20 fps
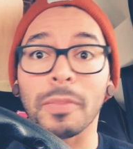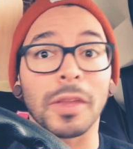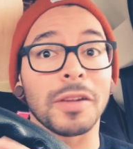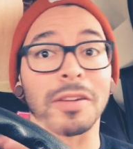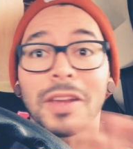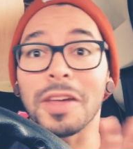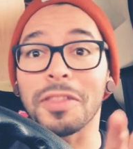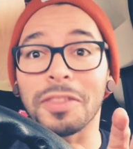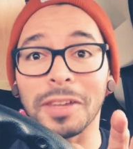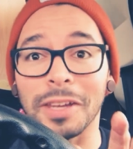
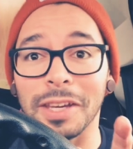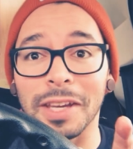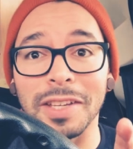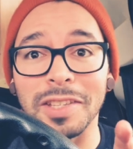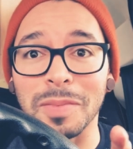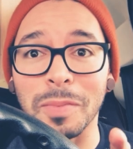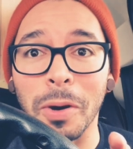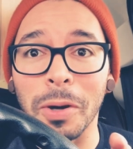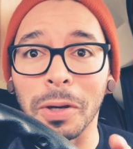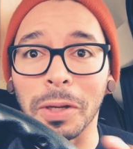Nothing against
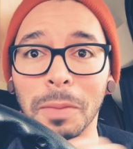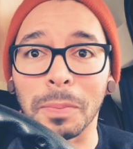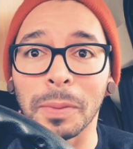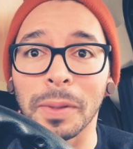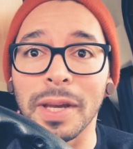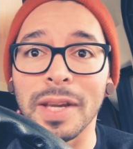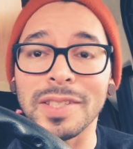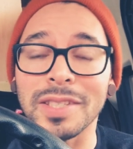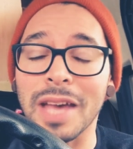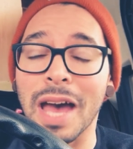the
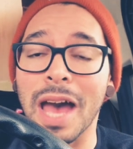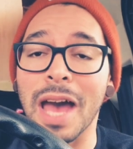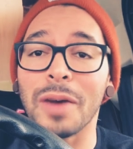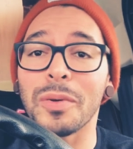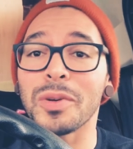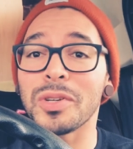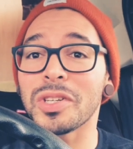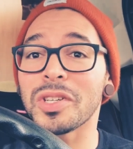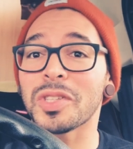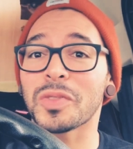marketplace. I
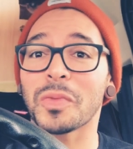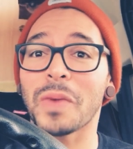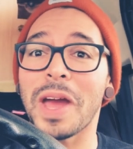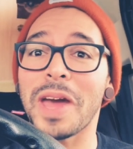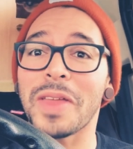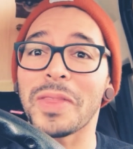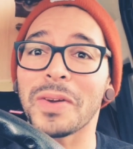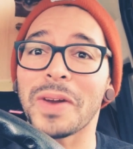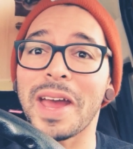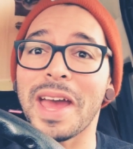would just
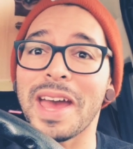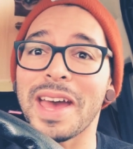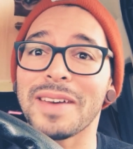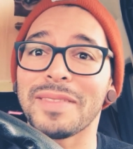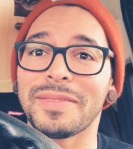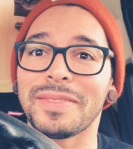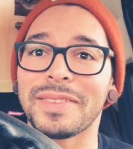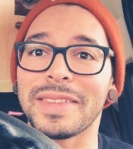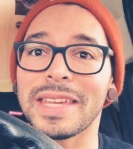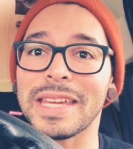rather
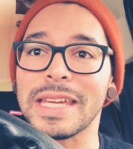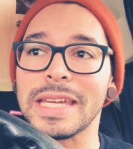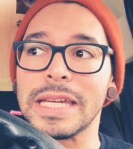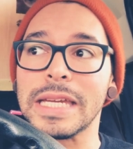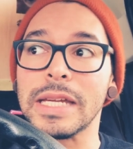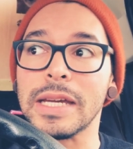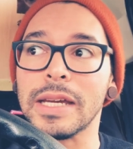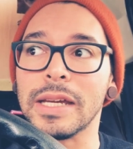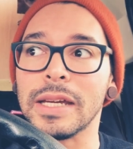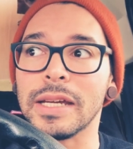have
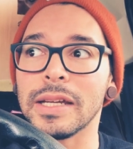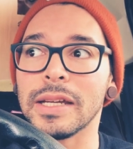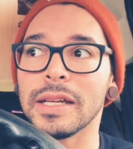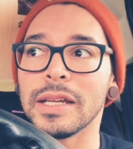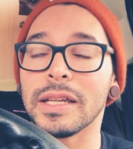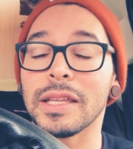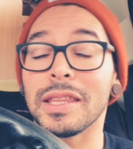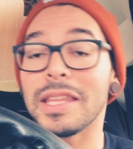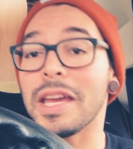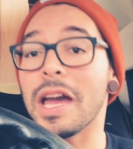the
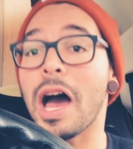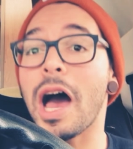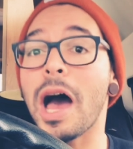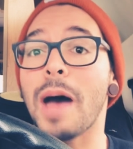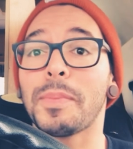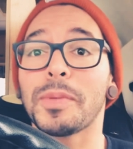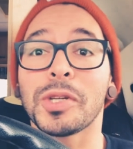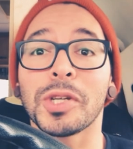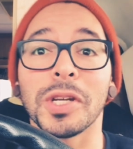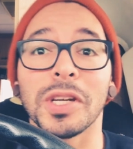
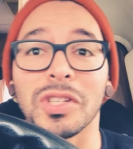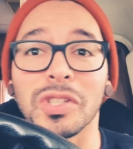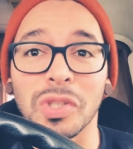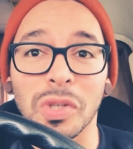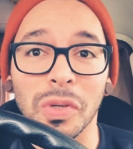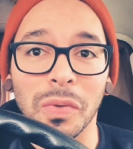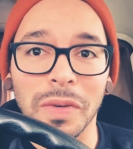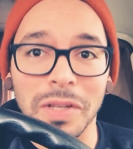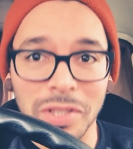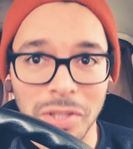option
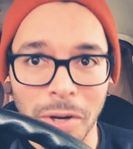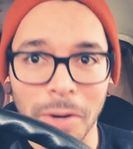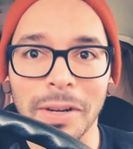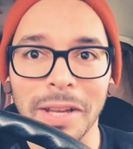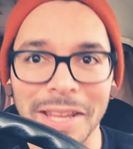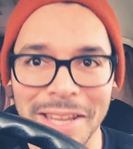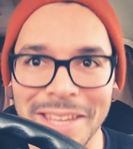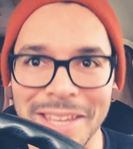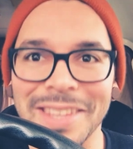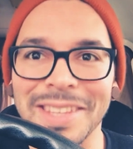to return
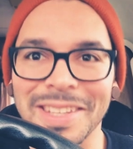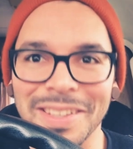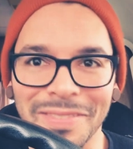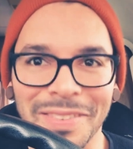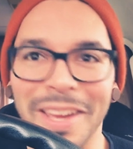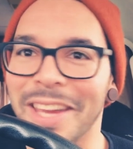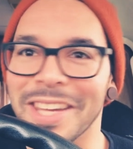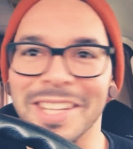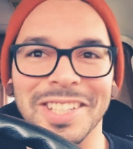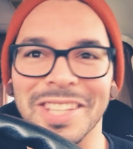it in the
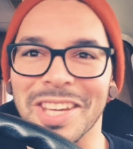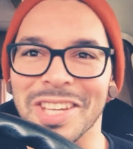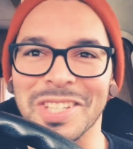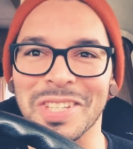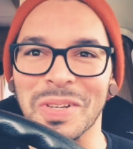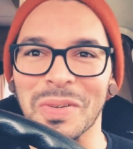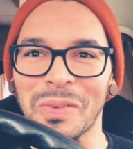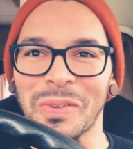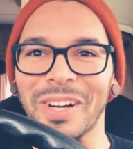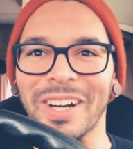event it
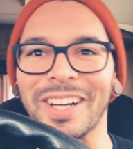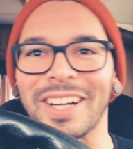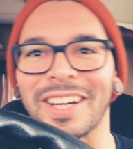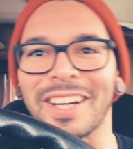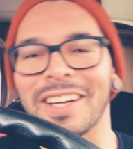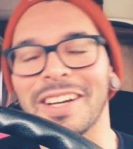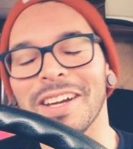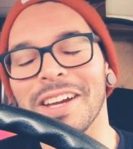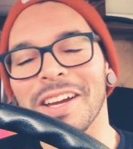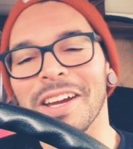doesn't work.